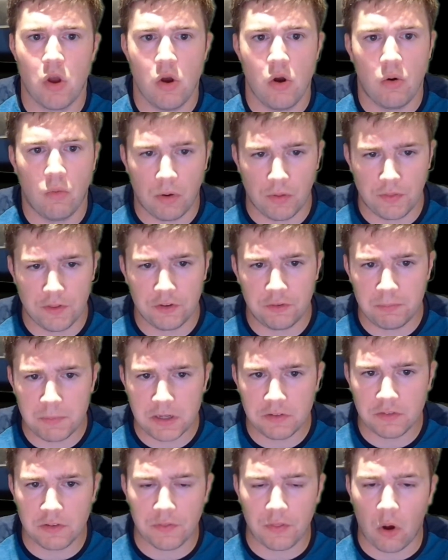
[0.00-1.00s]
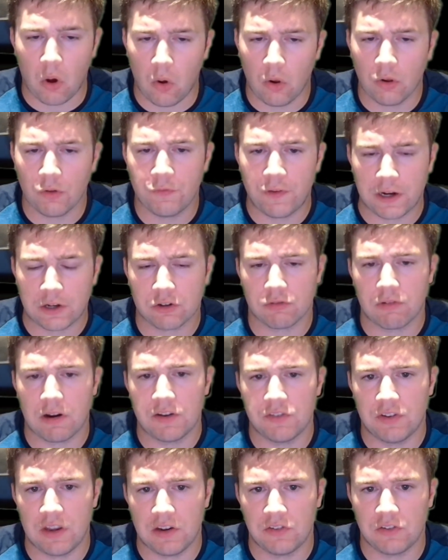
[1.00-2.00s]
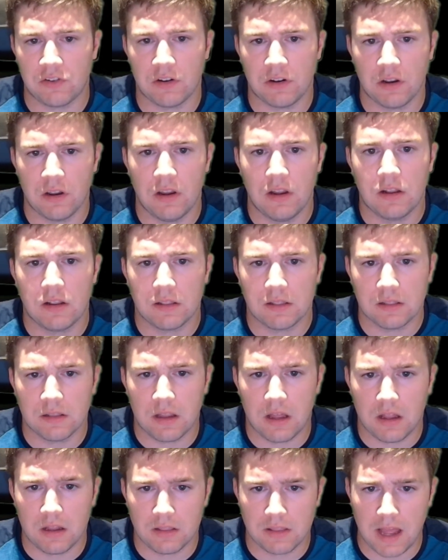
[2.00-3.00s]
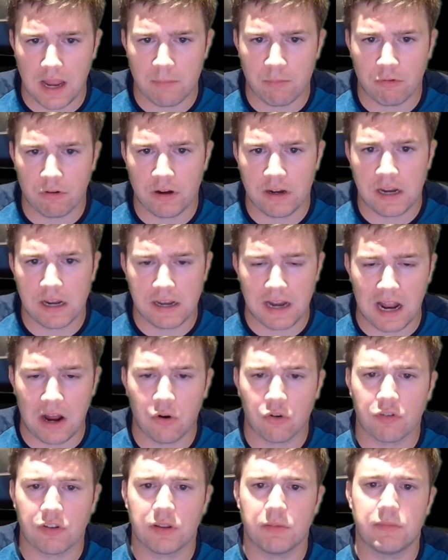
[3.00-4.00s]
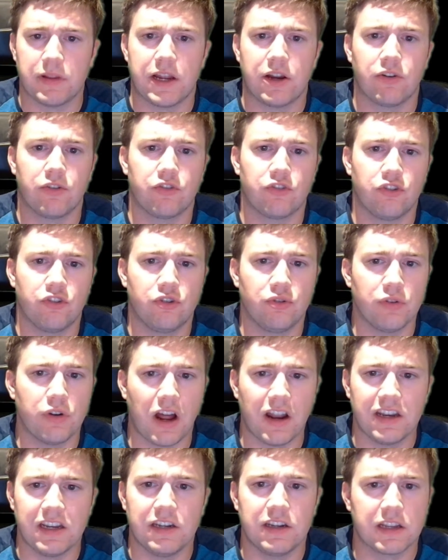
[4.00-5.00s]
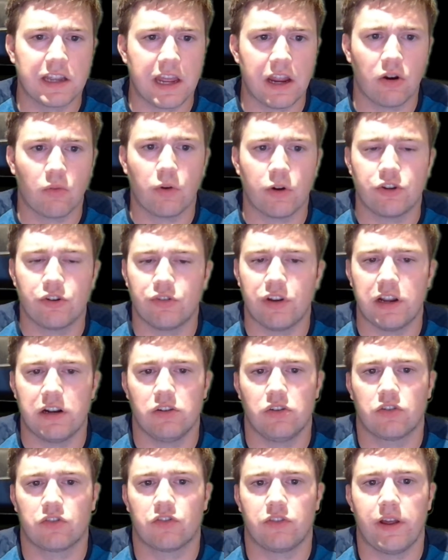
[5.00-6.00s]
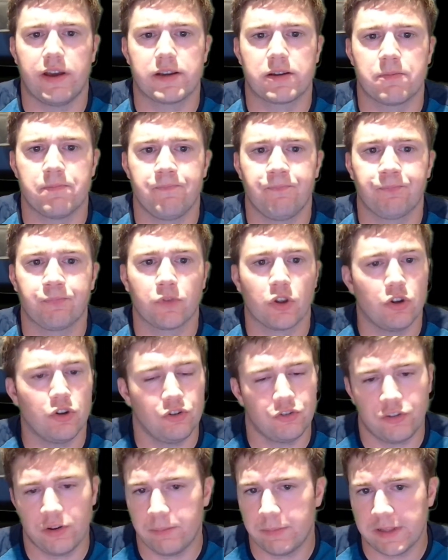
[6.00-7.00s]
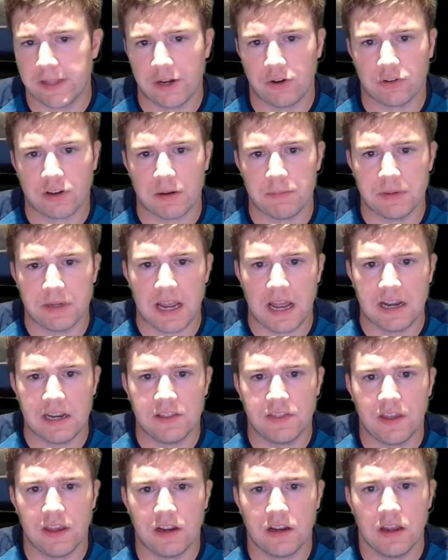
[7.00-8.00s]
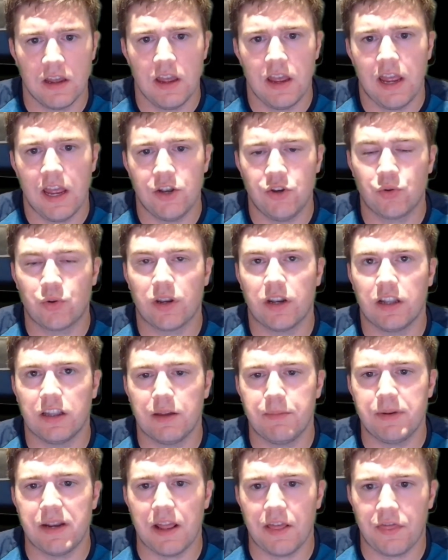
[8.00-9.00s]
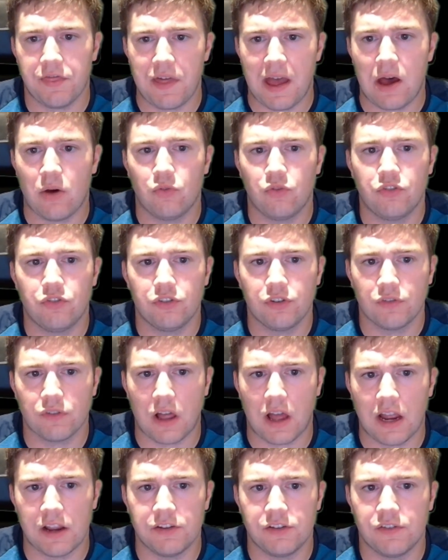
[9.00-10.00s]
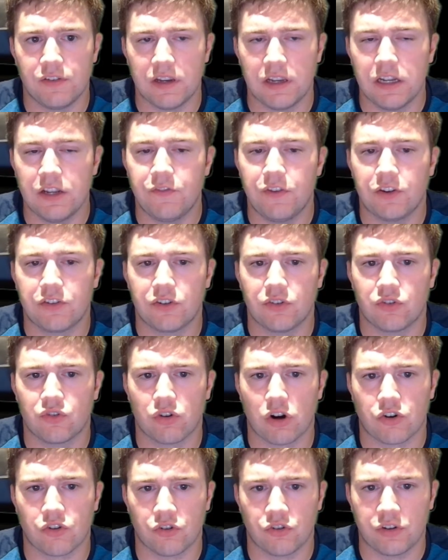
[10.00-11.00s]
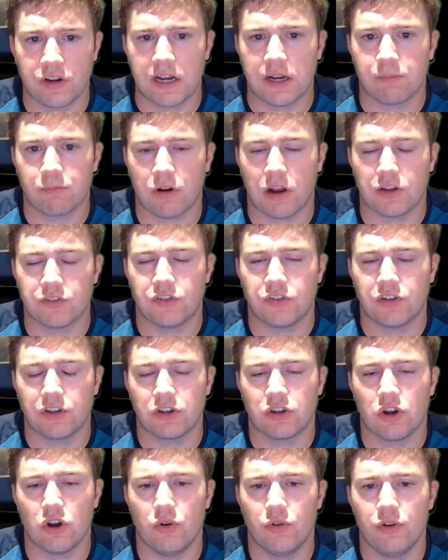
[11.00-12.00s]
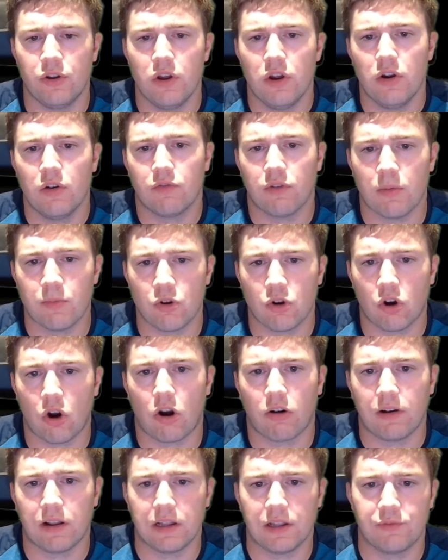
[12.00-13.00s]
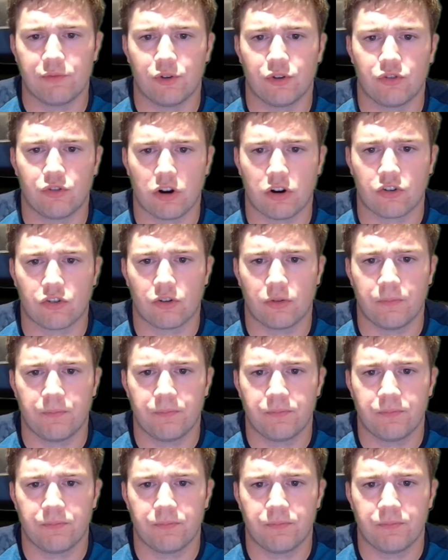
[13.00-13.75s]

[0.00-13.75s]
Well, this means that the whole vectorization, library, and algorithm layers do not need to care what your data looks like. Your simulator can be anything, and you can eliminate thousands of lines of inefficient structured data processing code from your RL infrastructure.